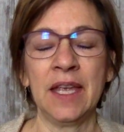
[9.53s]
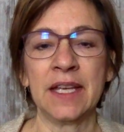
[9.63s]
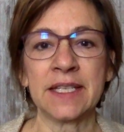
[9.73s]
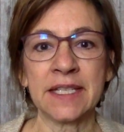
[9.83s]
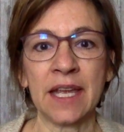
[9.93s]

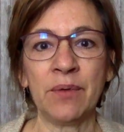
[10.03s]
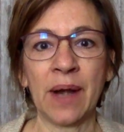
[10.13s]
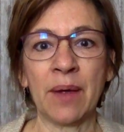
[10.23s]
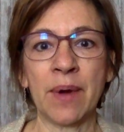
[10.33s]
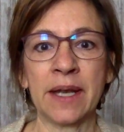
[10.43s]
Instead, what
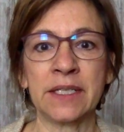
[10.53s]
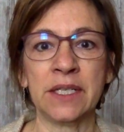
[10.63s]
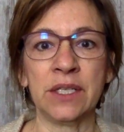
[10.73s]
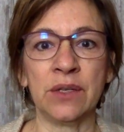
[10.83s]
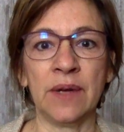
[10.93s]
I wanted to
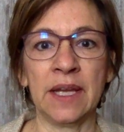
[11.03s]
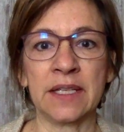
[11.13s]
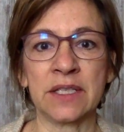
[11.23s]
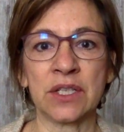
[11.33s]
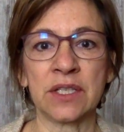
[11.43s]
do
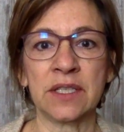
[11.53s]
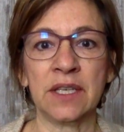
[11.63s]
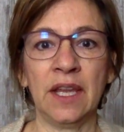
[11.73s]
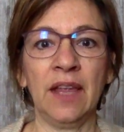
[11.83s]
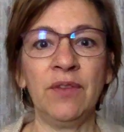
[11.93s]
is just
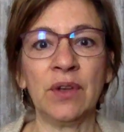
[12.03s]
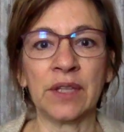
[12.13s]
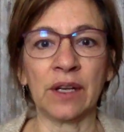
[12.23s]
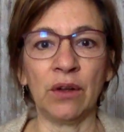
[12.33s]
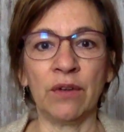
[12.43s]
give you a
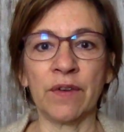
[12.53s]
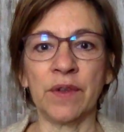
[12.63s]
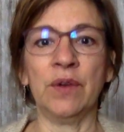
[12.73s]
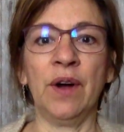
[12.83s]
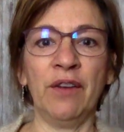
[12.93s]
little
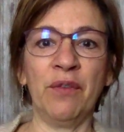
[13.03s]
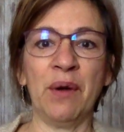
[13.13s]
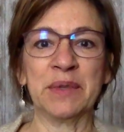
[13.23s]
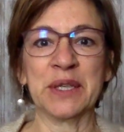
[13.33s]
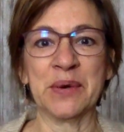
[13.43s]
overview of
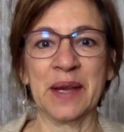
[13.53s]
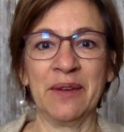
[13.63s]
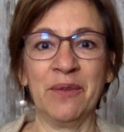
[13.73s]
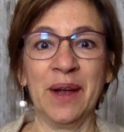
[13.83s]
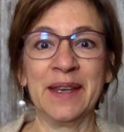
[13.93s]

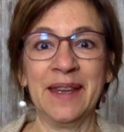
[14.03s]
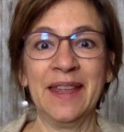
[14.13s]
what